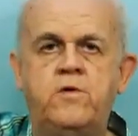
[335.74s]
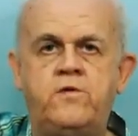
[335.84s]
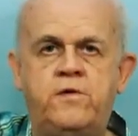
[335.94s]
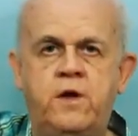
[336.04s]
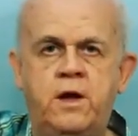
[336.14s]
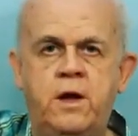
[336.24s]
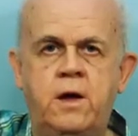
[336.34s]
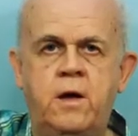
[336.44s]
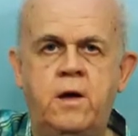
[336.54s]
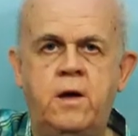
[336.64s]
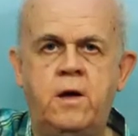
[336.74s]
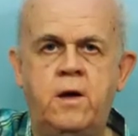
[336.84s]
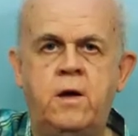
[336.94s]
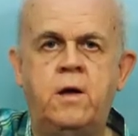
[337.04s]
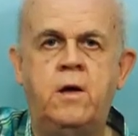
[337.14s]
C,
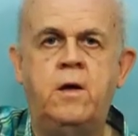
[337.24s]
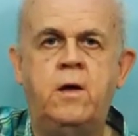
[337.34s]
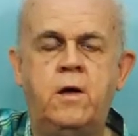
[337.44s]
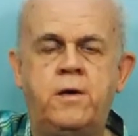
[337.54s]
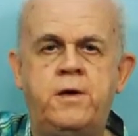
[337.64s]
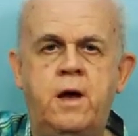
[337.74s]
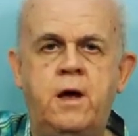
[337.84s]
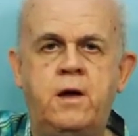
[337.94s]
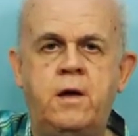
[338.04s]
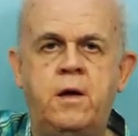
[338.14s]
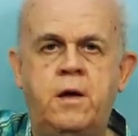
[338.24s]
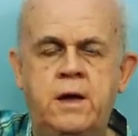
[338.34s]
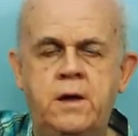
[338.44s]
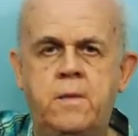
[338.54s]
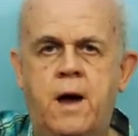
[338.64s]
okay,
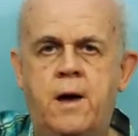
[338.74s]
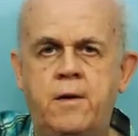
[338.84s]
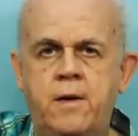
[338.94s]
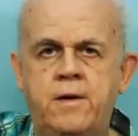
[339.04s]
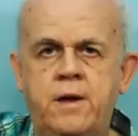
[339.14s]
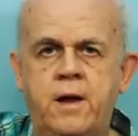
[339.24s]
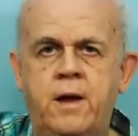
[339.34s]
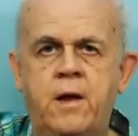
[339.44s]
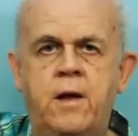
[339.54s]
E minor, and D.